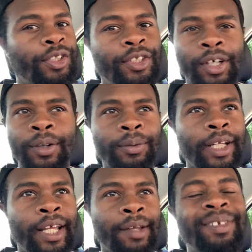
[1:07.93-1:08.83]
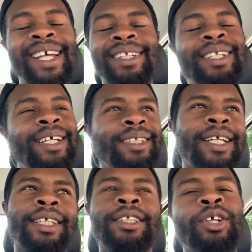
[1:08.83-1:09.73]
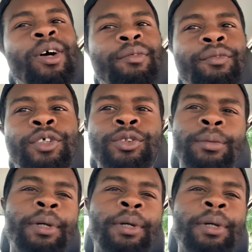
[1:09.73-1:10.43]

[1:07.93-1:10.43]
don't have, not they don't have a future,